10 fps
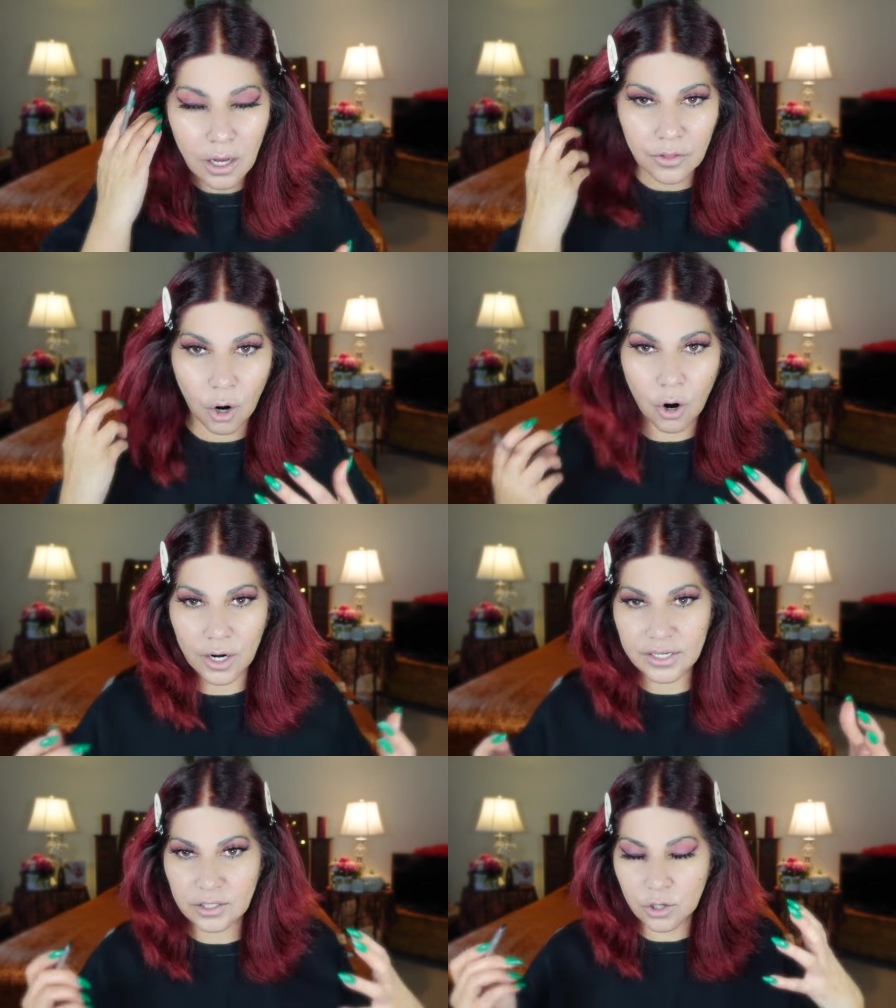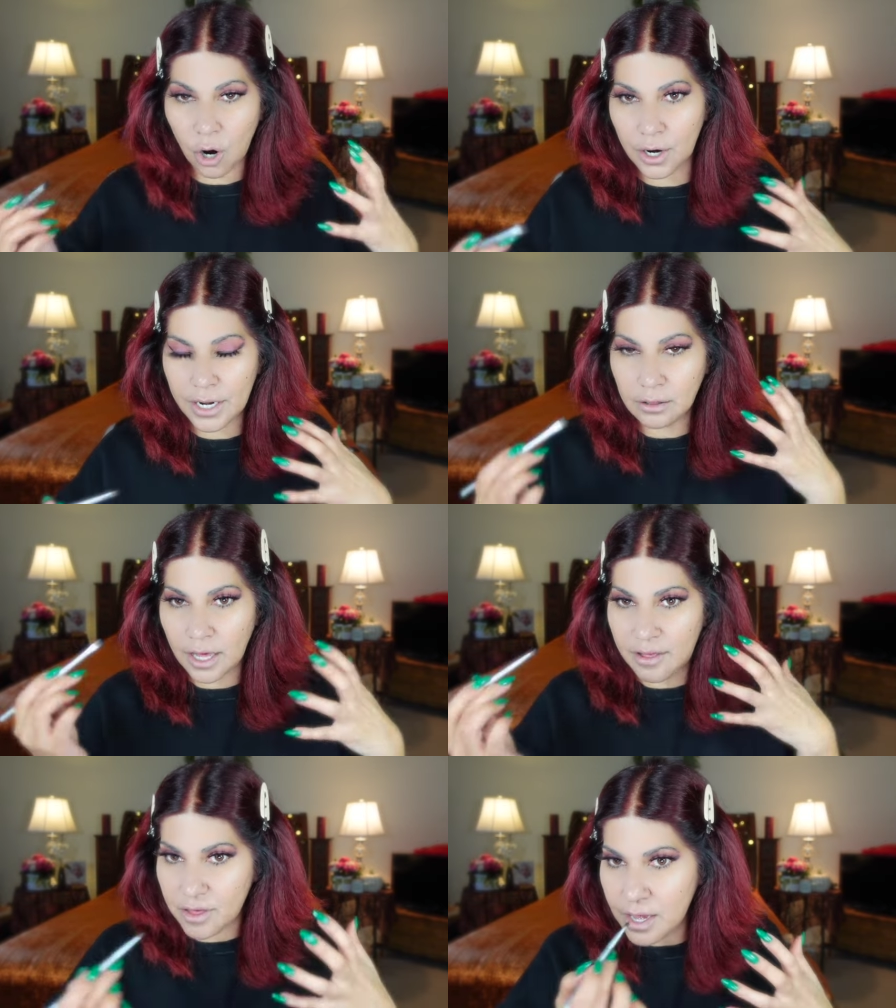the artist is already
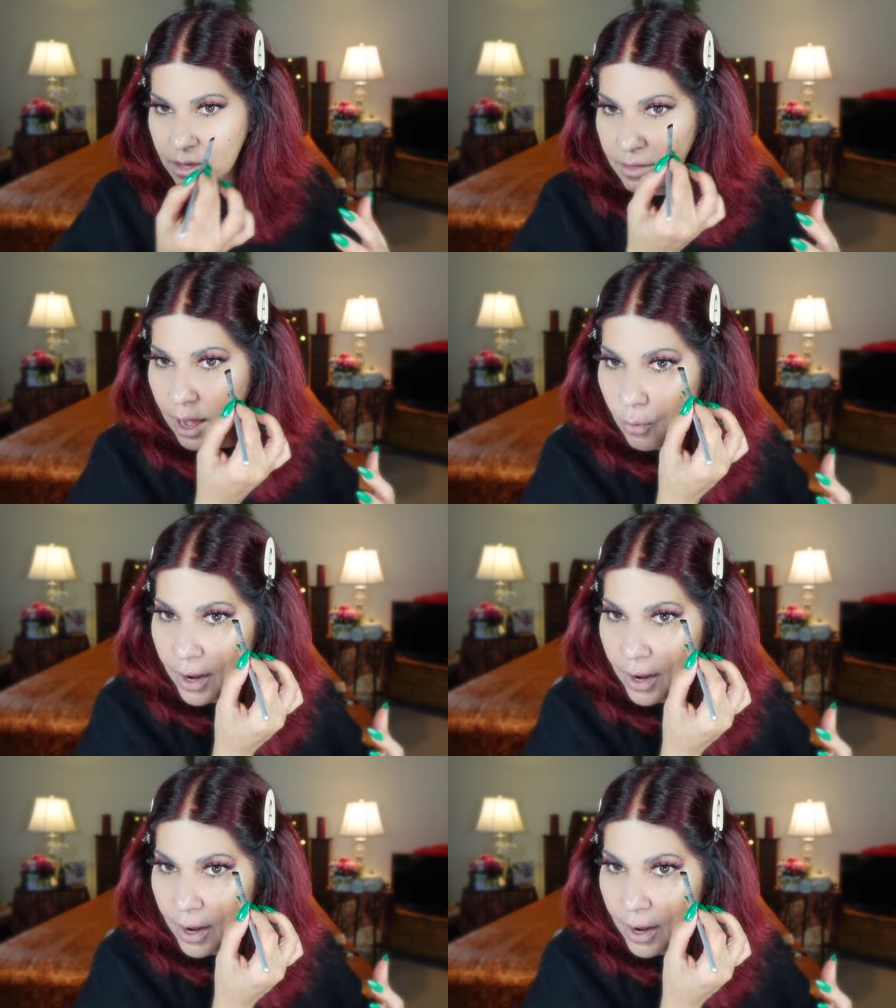like thinking that